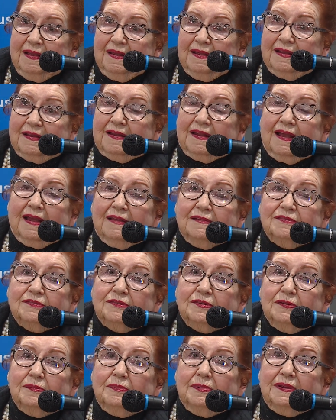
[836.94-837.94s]
It has
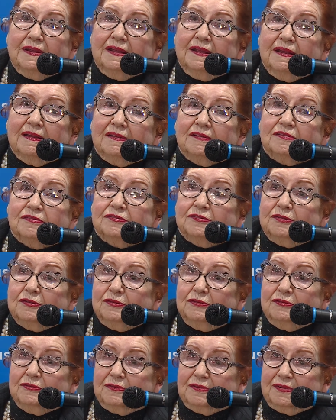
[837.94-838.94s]
to be a
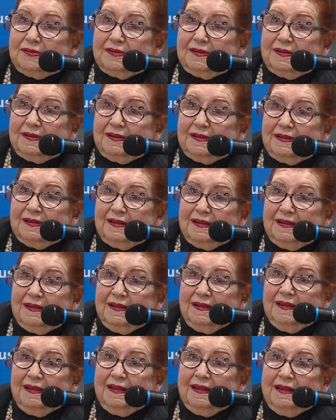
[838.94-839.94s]
suit.
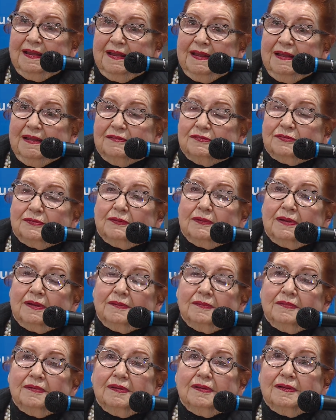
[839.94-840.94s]

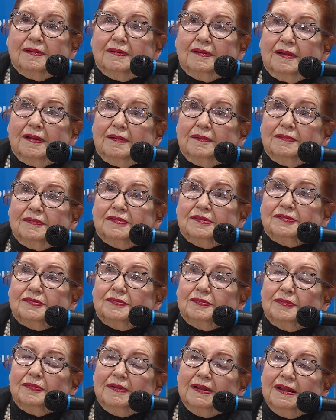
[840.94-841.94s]
So I was
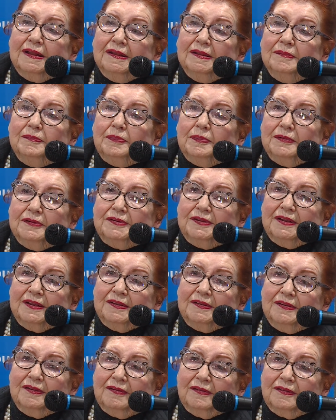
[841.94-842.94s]
really
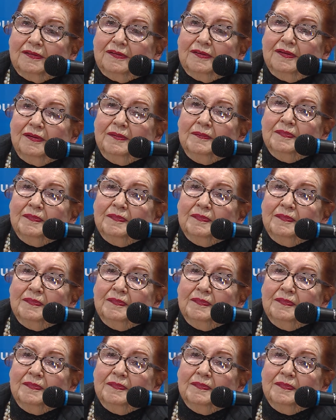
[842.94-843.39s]
particular